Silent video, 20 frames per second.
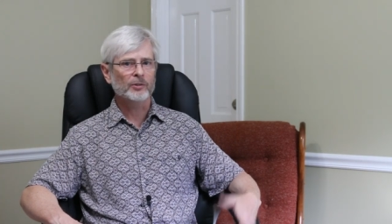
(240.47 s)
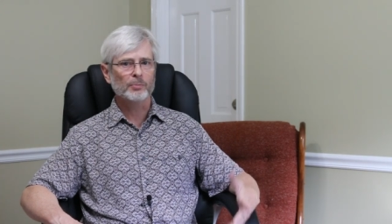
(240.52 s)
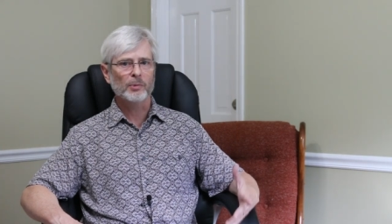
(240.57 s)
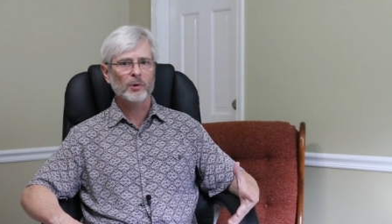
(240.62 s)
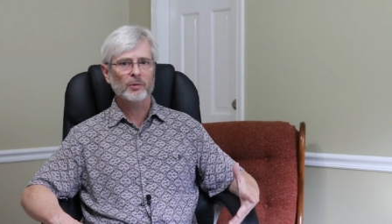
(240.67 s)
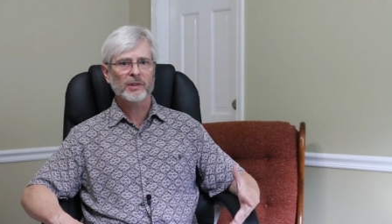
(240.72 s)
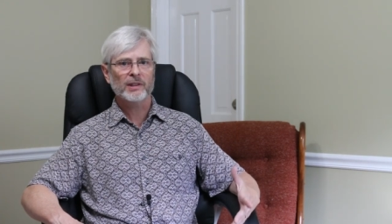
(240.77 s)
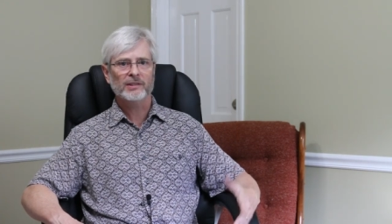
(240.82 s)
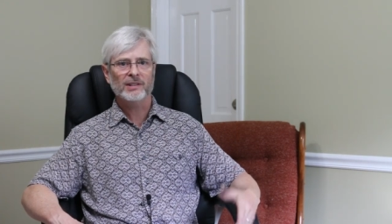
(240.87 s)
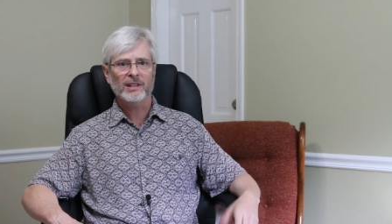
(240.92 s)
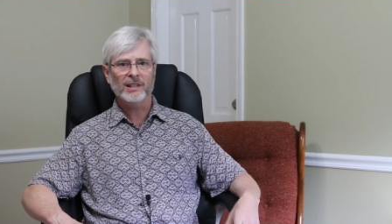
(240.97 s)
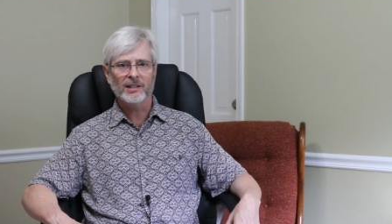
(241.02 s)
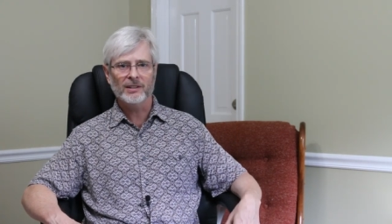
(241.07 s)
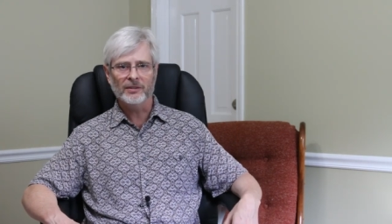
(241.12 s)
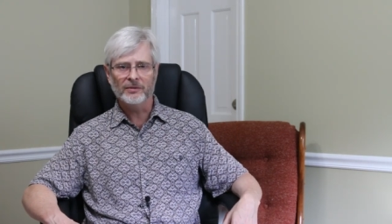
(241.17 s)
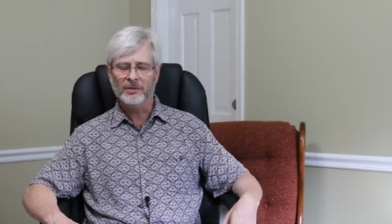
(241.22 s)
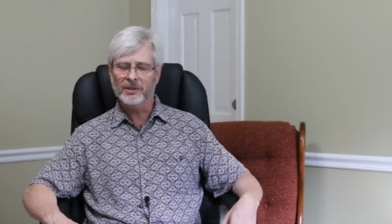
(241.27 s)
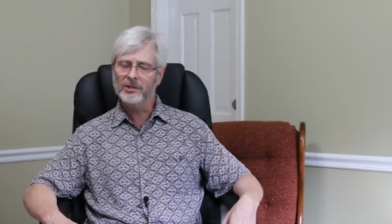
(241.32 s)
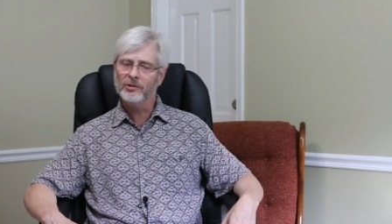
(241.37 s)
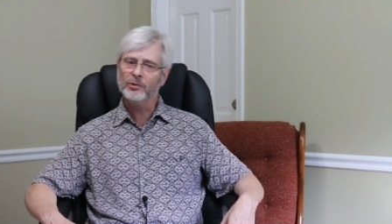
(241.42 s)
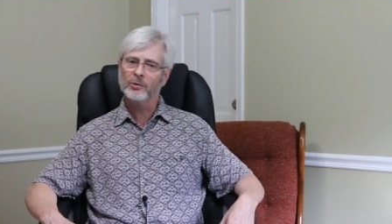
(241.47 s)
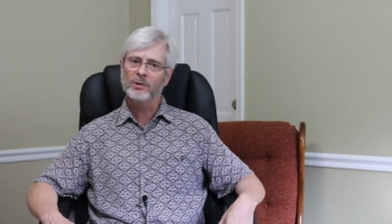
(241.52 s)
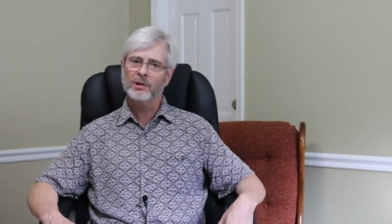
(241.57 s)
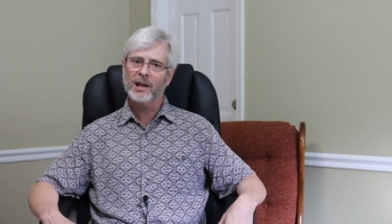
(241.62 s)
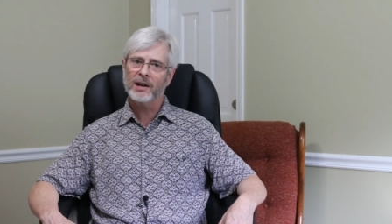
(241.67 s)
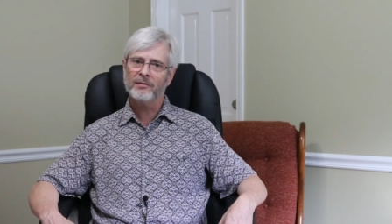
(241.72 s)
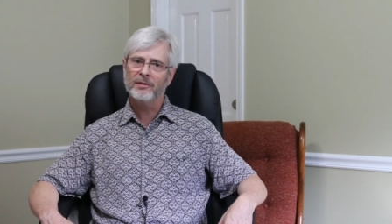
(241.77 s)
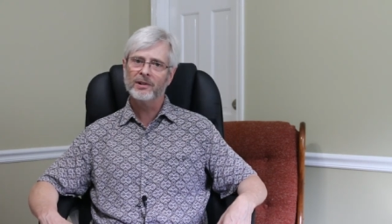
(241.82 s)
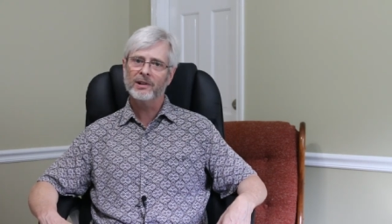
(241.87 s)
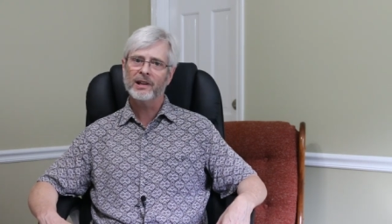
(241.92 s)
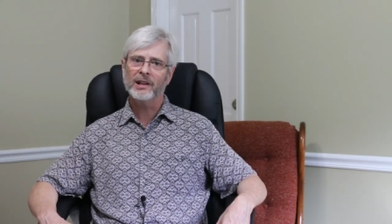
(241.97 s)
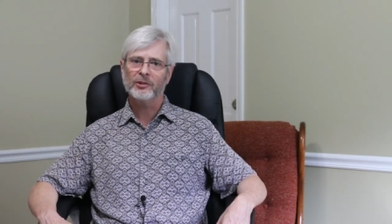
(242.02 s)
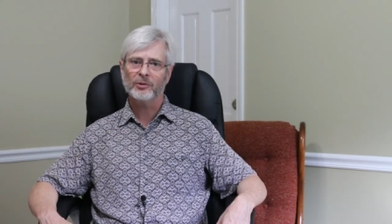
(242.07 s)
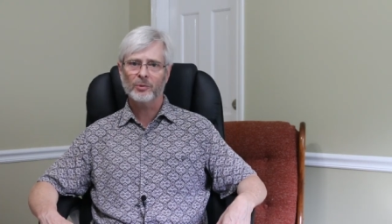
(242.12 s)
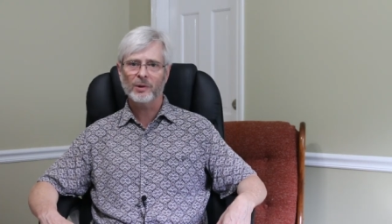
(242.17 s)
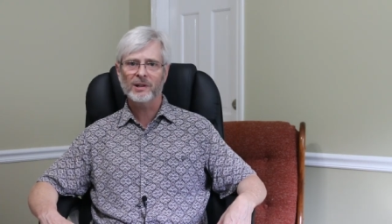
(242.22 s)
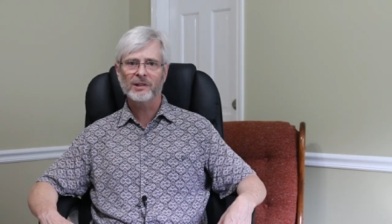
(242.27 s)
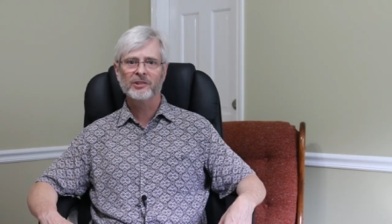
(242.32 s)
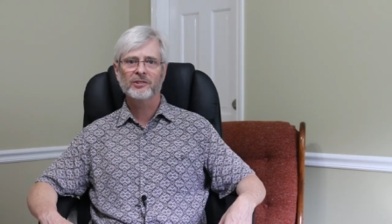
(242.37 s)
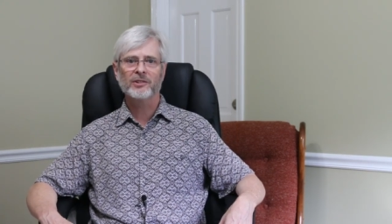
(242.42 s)
both at the individual level as
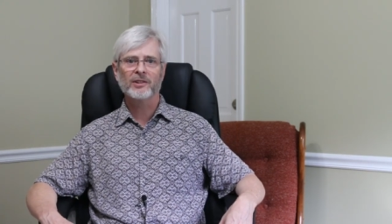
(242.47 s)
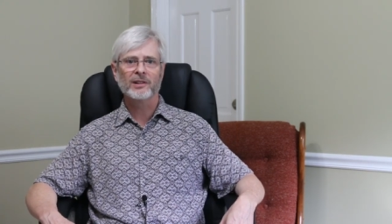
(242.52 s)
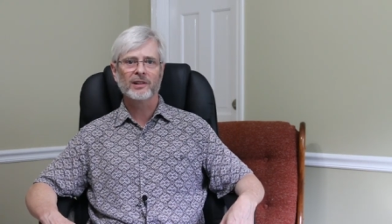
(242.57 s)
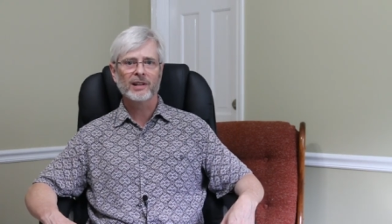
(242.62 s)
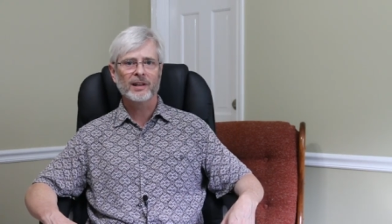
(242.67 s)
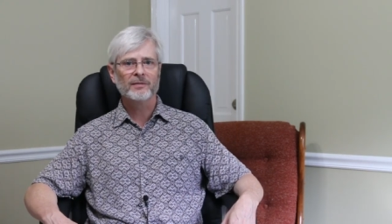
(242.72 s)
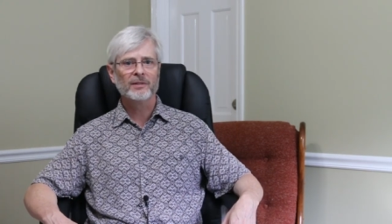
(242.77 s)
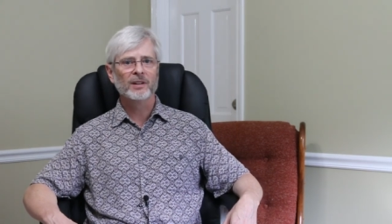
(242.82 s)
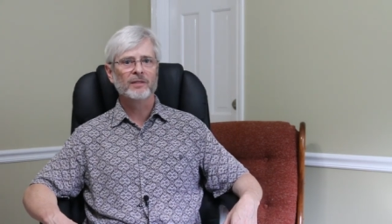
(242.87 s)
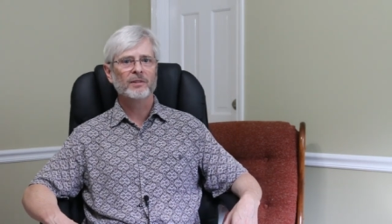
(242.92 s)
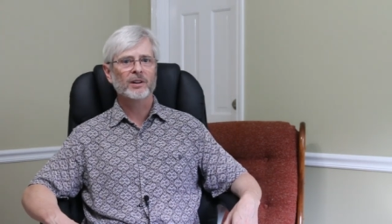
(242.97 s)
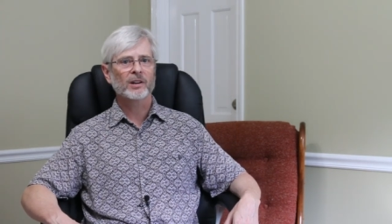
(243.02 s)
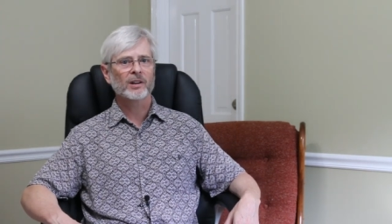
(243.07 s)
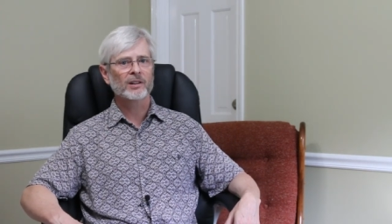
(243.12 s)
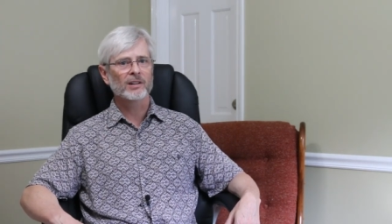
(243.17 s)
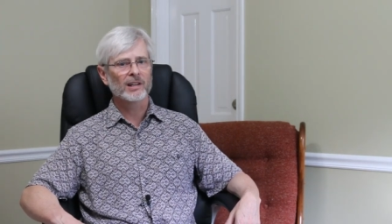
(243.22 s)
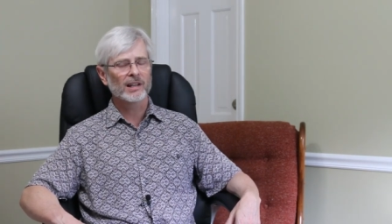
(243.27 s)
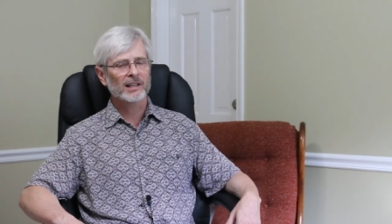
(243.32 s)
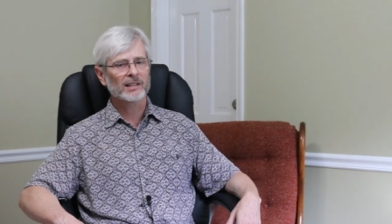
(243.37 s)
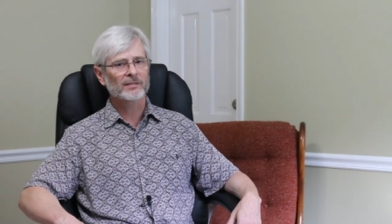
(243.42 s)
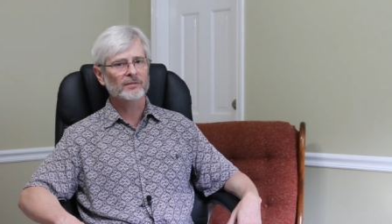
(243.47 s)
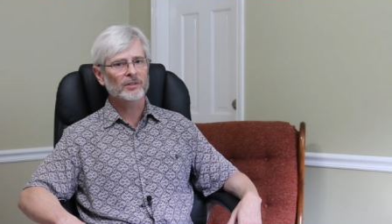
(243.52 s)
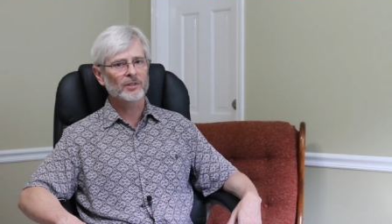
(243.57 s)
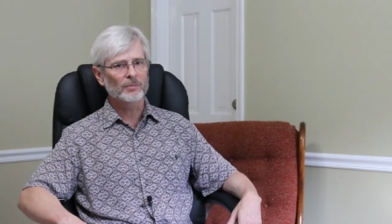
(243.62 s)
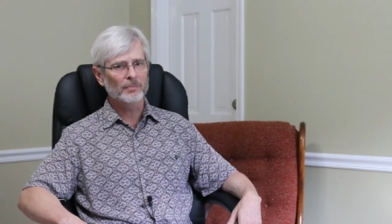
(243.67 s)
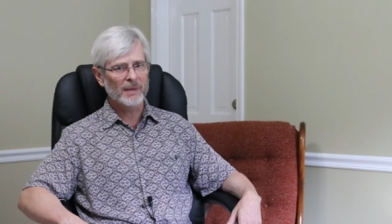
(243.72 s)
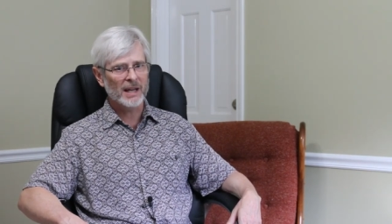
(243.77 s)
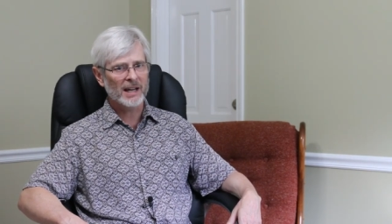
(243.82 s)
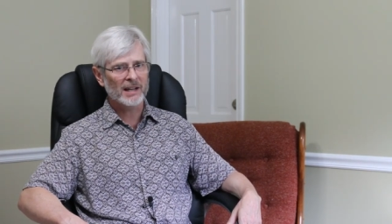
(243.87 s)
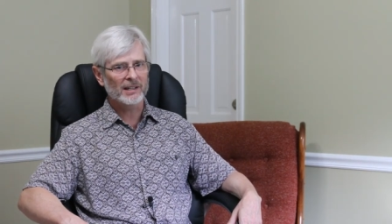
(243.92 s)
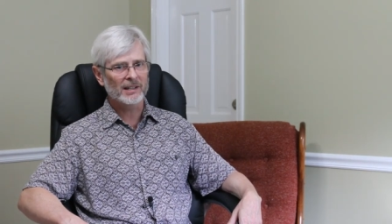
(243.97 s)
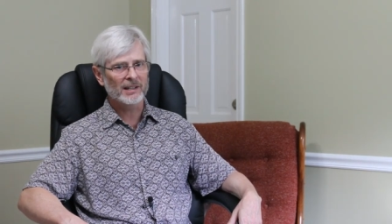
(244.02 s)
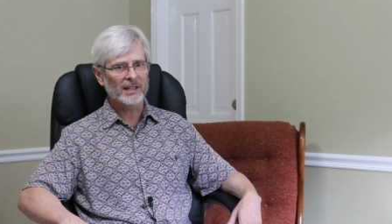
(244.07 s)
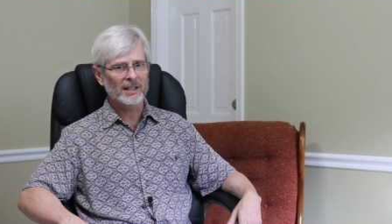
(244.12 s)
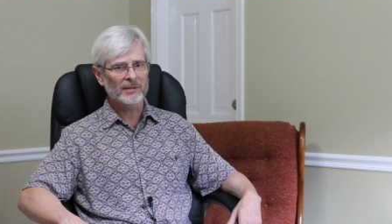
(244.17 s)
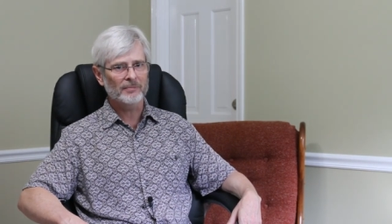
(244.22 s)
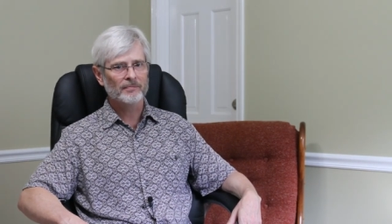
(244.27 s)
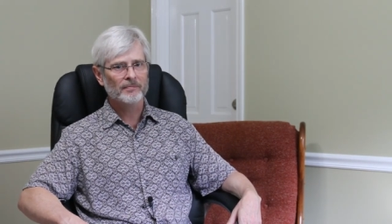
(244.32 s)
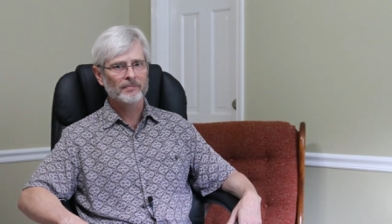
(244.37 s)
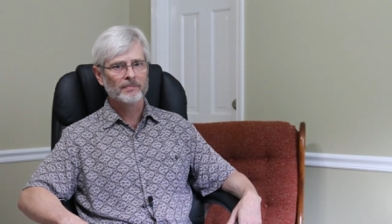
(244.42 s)
well as at the level of our collective
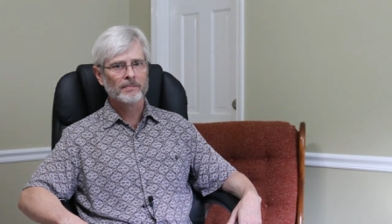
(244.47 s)
humanity.